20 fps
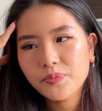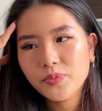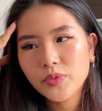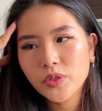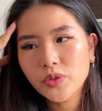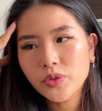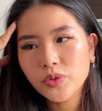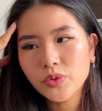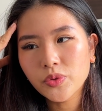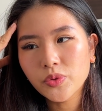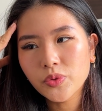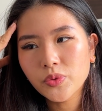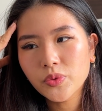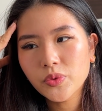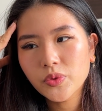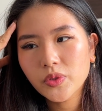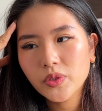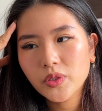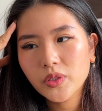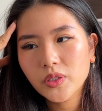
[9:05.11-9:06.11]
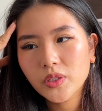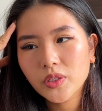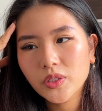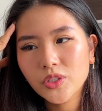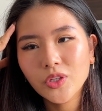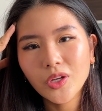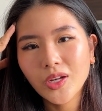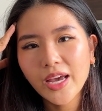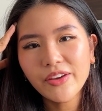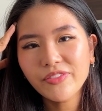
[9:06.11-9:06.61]
your
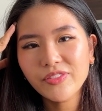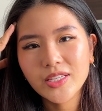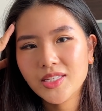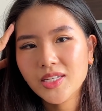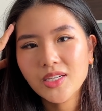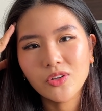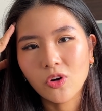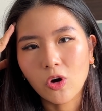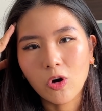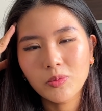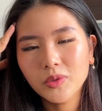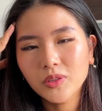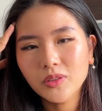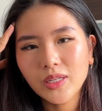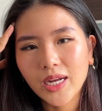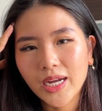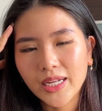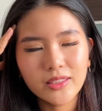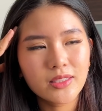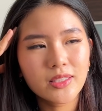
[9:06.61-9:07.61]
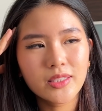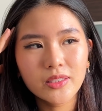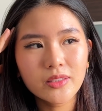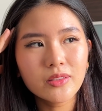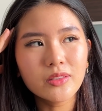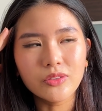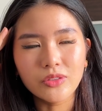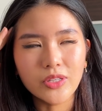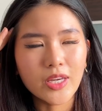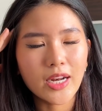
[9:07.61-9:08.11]
life isn't normal until
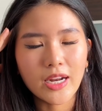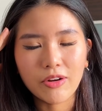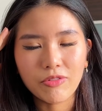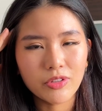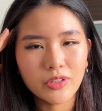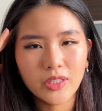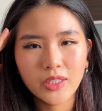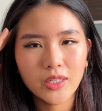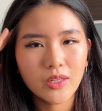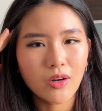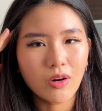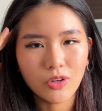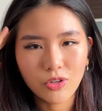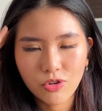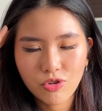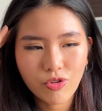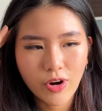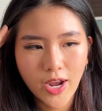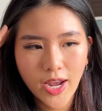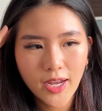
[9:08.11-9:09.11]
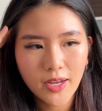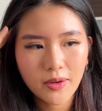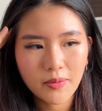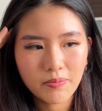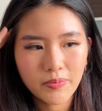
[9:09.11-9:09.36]
you get everything on track.